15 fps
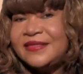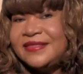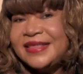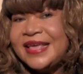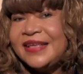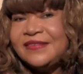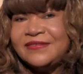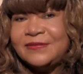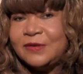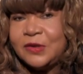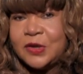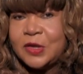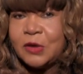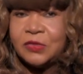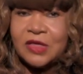the things,
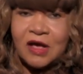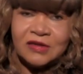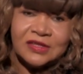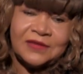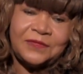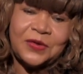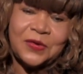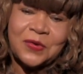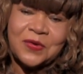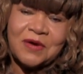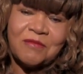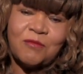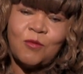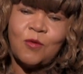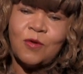you know, those of you who
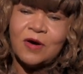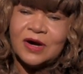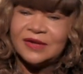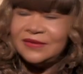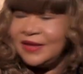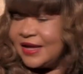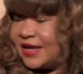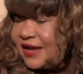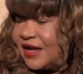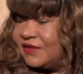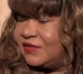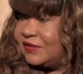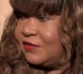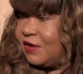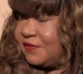have worn
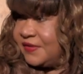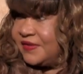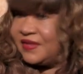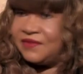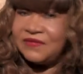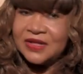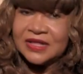conservative